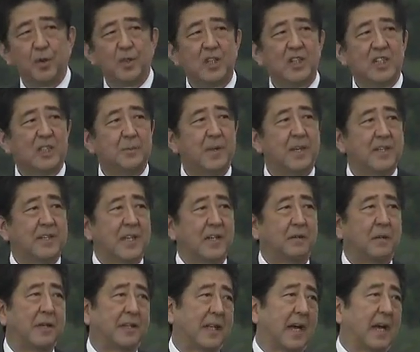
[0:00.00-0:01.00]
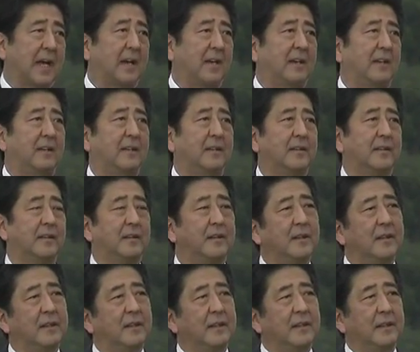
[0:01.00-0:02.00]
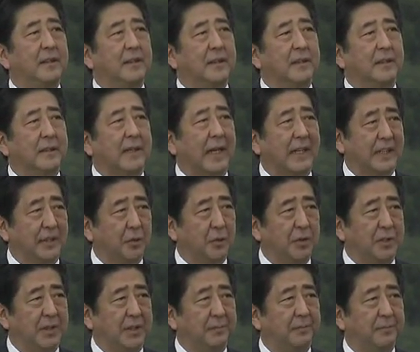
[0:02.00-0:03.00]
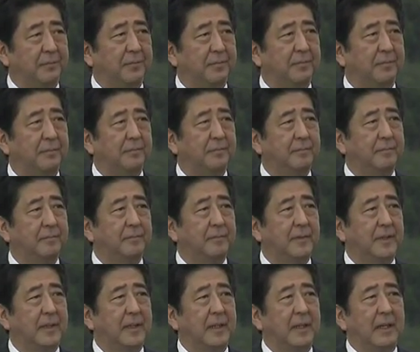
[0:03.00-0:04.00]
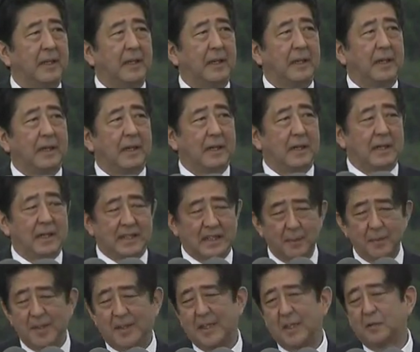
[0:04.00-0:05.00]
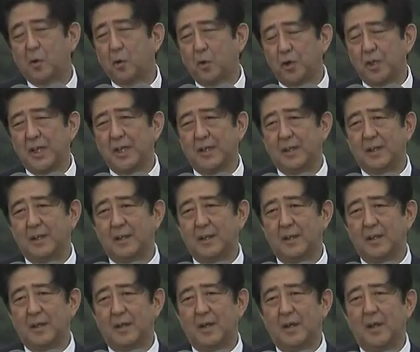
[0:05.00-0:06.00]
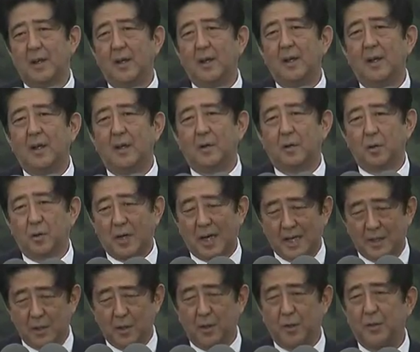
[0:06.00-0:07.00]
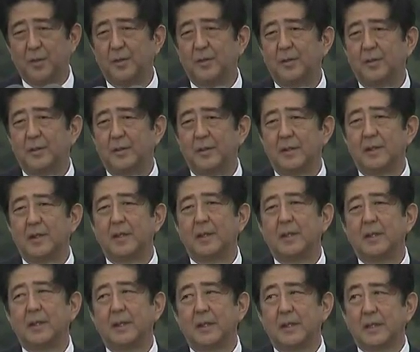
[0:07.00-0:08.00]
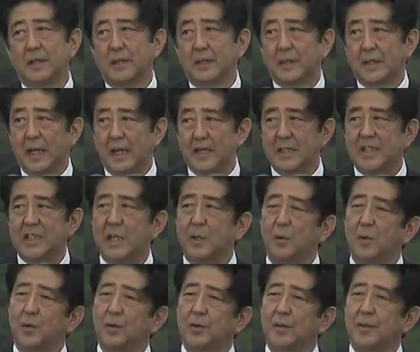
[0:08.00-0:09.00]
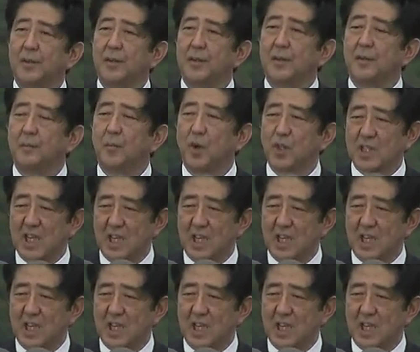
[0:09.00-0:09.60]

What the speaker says: my heartfelt gratitude to the United States and to the world for the tolerance extended to Japan.